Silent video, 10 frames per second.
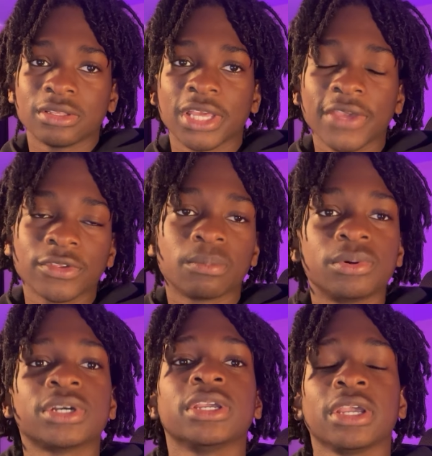if they're
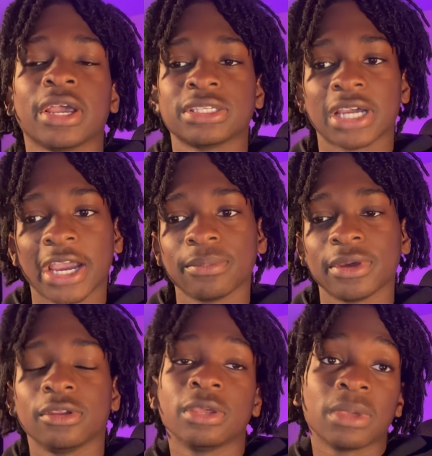booking a time
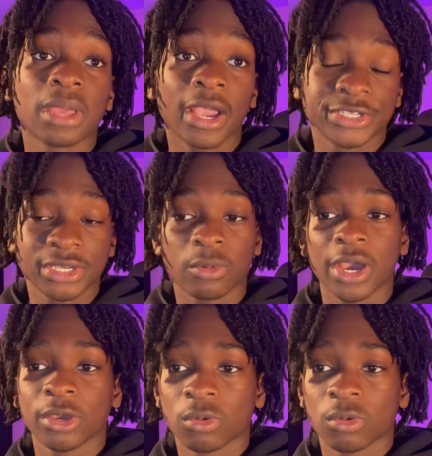in, maybe I can see why you would